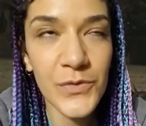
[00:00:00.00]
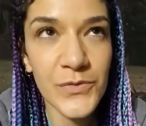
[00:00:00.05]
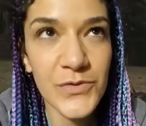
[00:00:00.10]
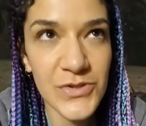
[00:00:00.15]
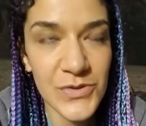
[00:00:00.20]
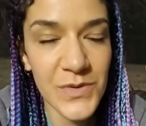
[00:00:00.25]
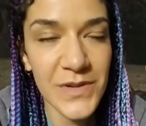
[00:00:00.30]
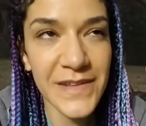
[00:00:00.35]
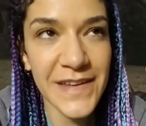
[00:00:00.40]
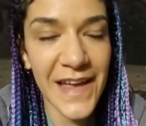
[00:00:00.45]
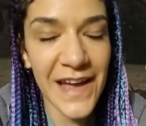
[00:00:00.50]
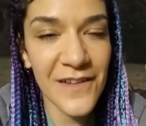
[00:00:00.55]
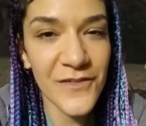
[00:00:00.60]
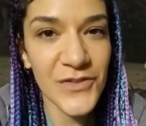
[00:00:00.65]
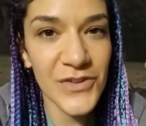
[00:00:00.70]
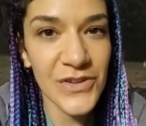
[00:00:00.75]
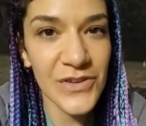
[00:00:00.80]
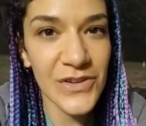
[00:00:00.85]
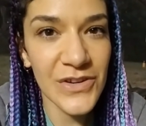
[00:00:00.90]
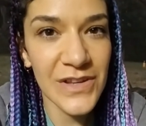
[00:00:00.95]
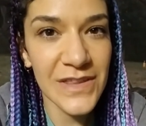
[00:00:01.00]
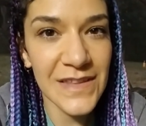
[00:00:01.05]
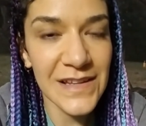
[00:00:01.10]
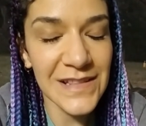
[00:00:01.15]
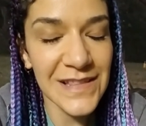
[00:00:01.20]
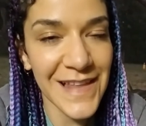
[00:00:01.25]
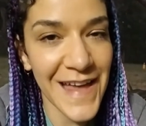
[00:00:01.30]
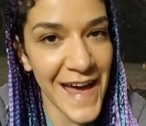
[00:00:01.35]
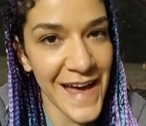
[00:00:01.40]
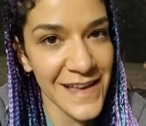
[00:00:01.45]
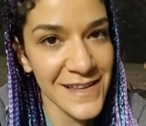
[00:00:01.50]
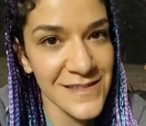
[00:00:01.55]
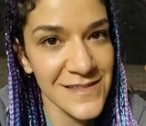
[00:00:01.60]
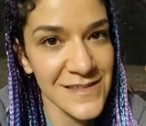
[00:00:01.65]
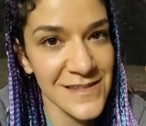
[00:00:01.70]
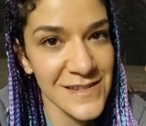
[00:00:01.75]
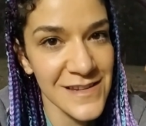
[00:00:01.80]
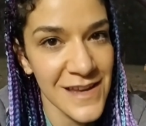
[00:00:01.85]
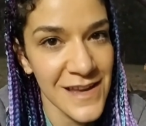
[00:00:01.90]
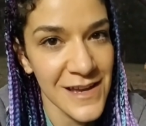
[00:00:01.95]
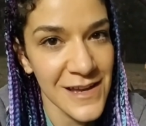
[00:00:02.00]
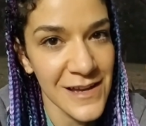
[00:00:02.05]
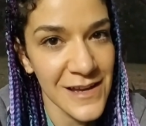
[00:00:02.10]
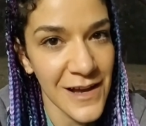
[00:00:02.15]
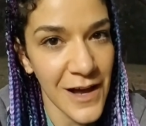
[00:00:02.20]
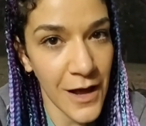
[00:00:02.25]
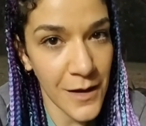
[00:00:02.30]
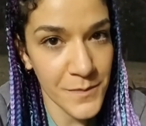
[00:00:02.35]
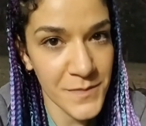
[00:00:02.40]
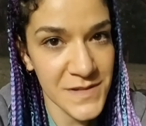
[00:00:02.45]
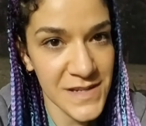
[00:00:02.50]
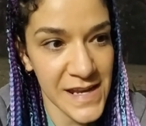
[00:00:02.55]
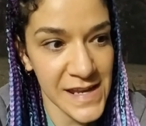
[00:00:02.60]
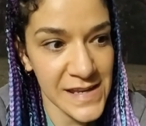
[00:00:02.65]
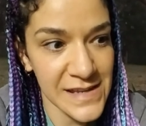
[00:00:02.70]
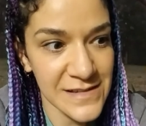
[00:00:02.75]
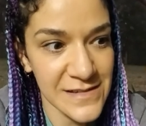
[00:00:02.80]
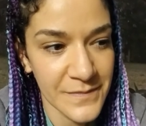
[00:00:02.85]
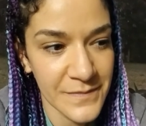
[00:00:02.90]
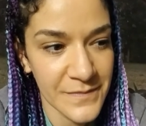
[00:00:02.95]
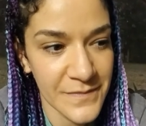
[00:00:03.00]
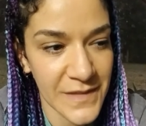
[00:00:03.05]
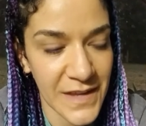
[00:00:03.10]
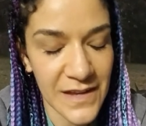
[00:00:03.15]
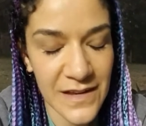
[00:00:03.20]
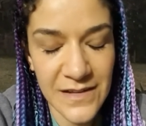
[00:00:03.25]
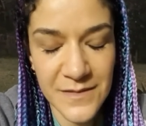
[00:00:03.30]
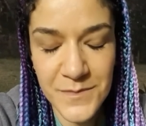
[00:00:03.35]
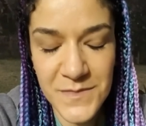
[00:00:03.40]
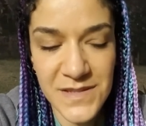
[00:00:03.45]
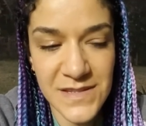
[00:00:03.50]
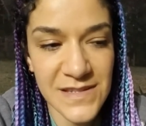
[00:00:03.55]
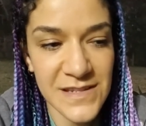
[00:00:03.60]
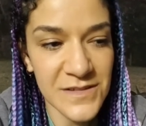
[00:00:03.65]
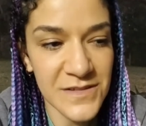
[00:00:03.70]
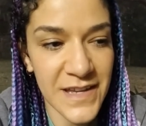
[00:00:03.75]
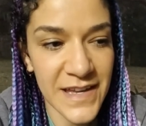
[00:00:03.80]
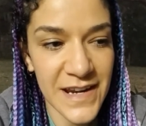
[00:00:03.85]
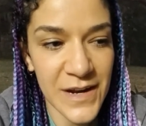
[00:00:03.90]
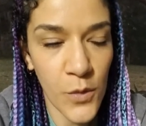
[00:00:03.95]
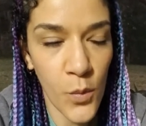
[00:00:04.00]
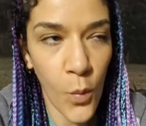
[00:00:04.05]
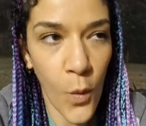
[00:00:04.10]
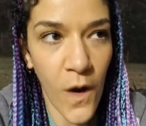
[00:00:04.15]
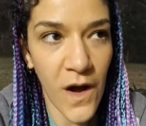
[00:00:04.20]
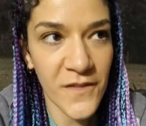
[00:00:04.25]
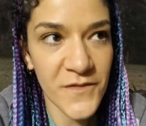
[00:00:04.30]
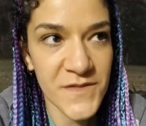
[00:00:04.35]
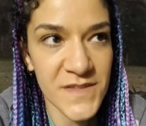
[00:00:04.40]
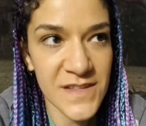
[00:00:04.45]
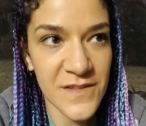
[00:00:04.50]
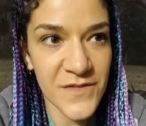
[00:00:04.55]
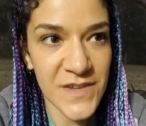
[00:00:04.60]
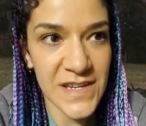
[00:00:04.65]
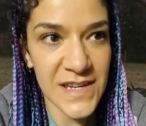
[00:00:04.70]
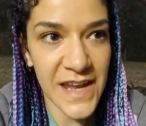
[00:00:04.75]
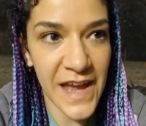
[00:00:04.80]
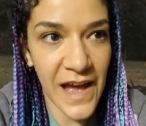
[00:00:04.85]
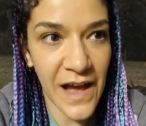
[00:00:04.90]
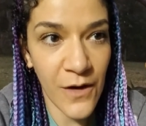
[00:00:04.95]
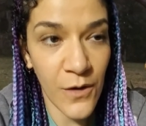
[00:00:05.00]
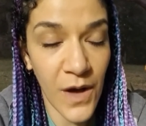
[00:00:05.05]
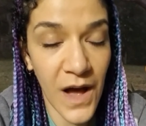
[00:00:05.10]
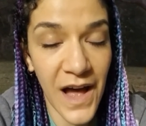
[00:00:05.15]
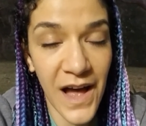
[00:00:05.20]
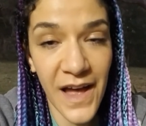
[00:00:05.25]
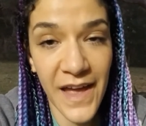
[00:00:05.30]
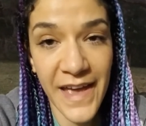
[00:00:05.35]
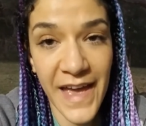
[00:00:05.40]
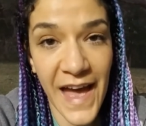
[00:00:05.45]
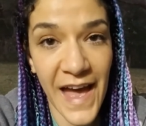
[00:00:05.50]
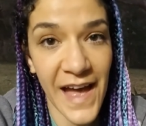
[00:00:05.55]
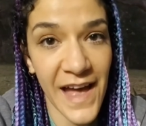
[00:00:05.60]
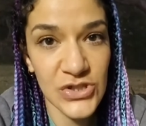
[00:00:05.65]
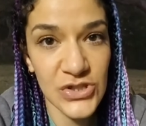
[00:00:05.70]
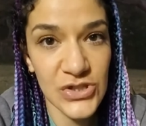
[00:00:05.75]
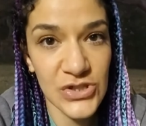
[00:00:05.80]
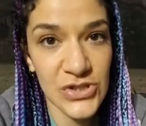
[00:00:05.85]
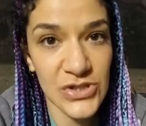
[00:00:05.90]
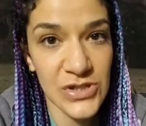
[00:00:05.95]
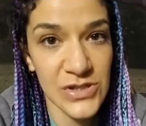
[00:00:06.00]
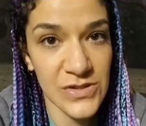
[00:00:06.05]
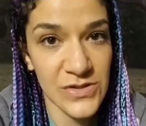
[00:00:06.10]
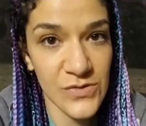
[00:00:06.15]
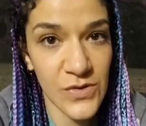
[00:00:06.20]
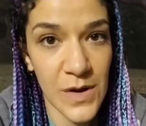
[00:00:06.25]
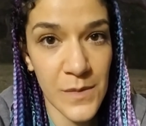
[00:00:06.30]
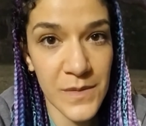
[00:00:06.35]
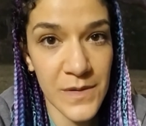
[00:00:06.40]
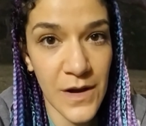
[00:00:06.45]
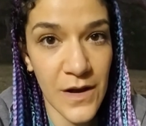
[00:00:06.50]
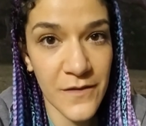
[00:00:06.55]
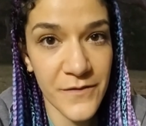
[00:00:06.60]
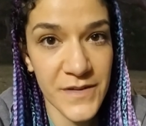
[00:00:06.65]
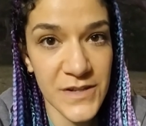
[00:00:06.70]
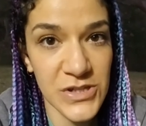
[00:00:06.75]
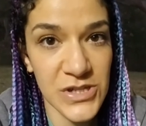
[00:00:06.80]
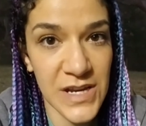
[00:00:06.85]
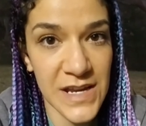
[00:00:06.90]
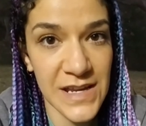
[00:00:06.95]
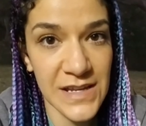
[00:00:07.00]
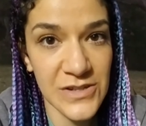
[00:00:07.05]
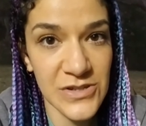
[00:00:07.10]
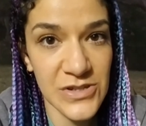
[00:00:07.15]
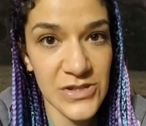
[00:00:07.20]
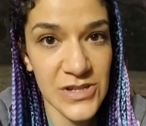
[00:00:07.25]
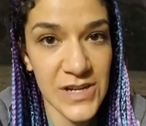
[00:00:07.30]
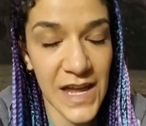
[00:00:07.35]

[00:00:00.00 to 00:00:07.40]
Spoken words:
Shortly after the last update, I'm still getting wafts of it now. I had to scrub it off and change.